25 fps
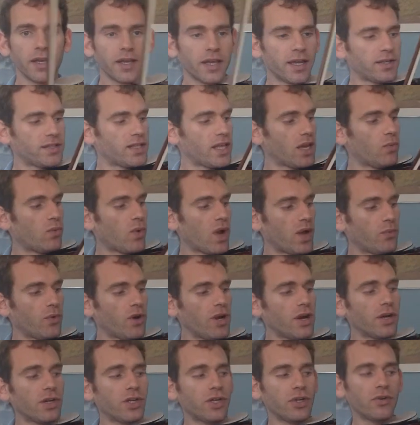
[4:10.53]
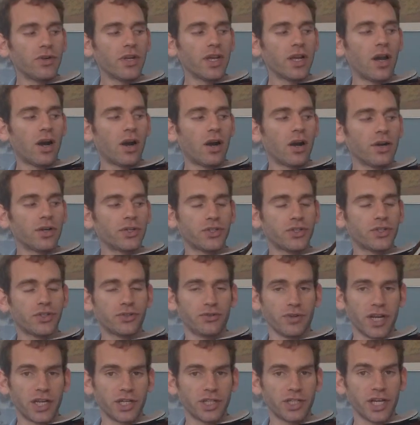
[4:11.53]
is that when we are doing our
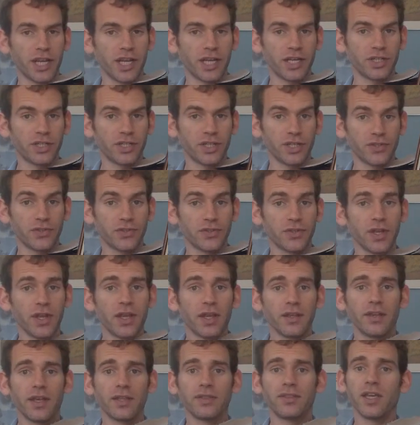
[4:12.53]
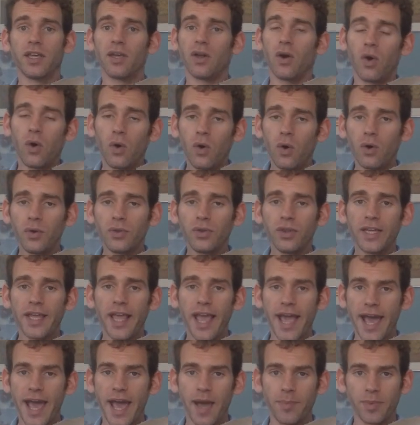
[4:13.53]
string changes, that they
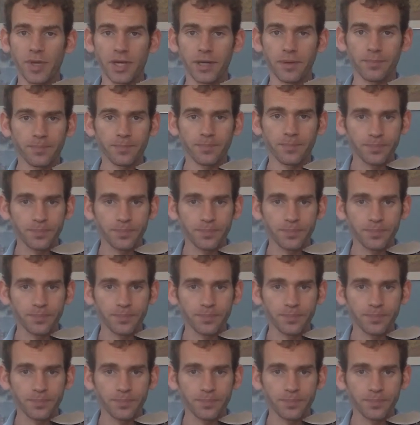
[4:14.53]
only happen